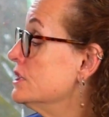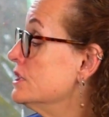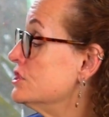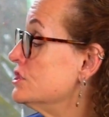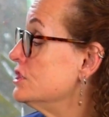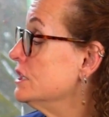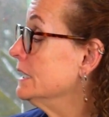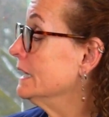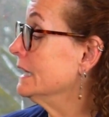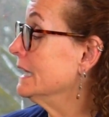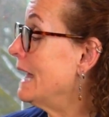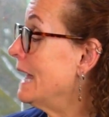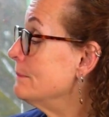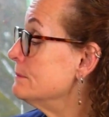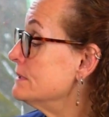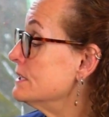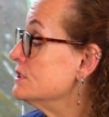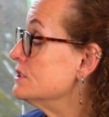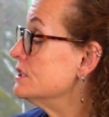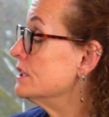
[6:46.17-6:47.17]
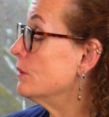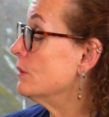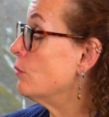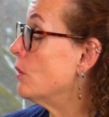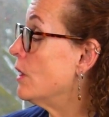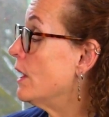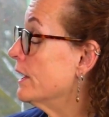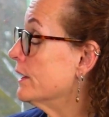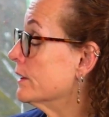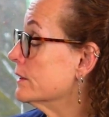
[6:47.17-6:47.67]
She leapt into the
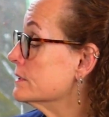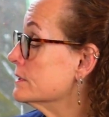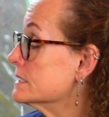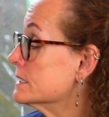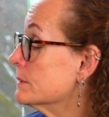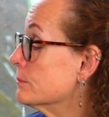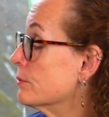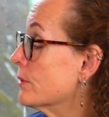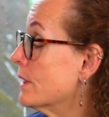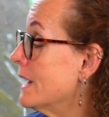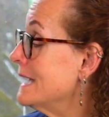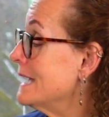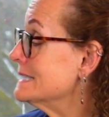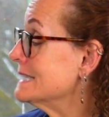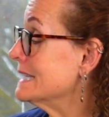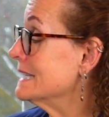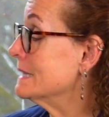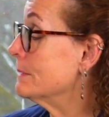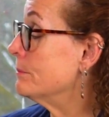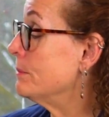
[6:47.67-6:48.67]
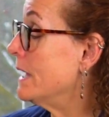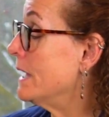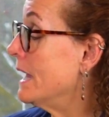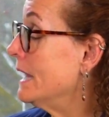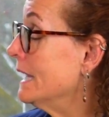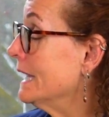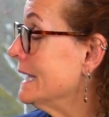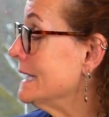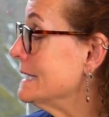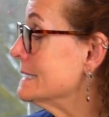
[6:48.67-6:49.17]
water, surprising the
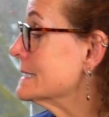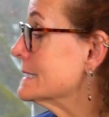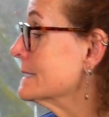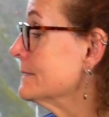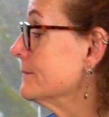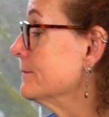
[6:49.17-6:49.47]
Pollies.